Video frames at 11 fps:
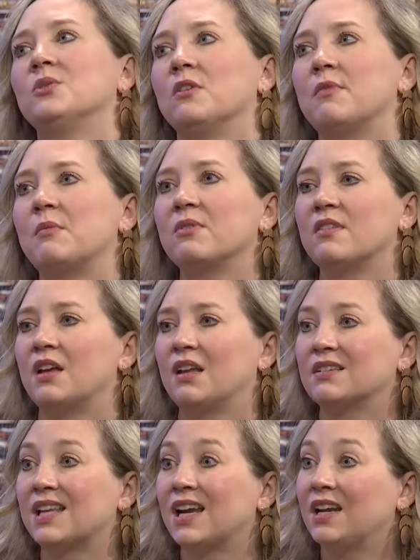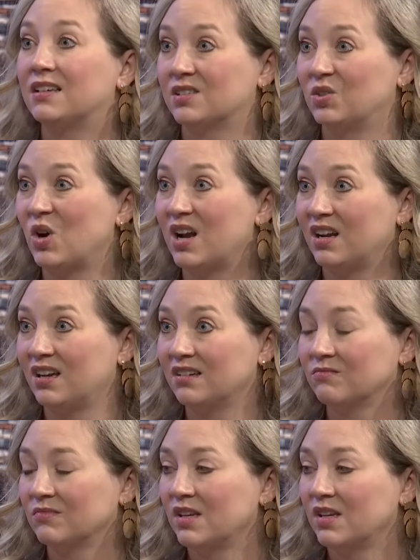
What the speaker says: to remember that anxiety is chronic.